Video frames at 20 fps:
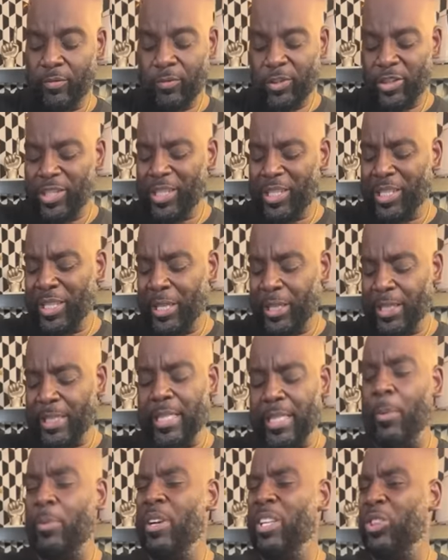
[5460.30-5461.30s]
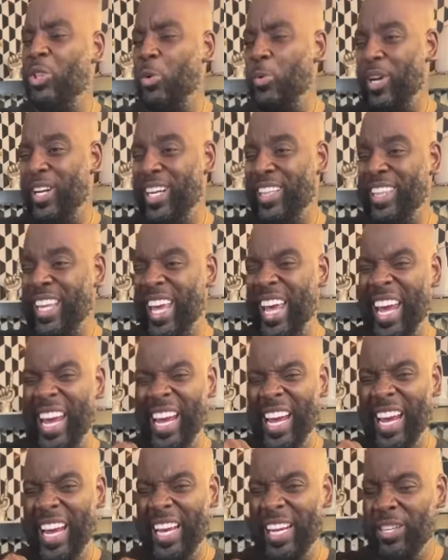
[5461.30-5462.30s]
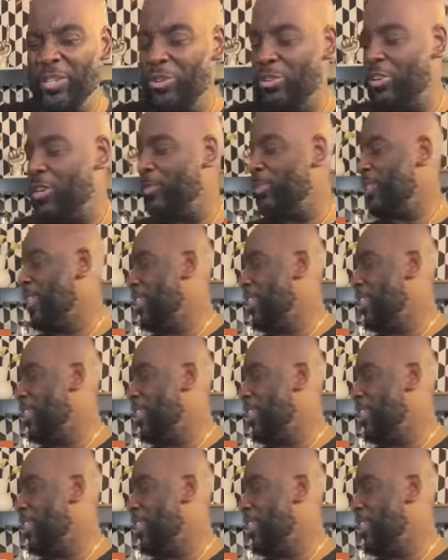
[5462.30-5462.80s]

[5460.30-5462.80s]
It's just a little something we threw in at the end. You know what I'm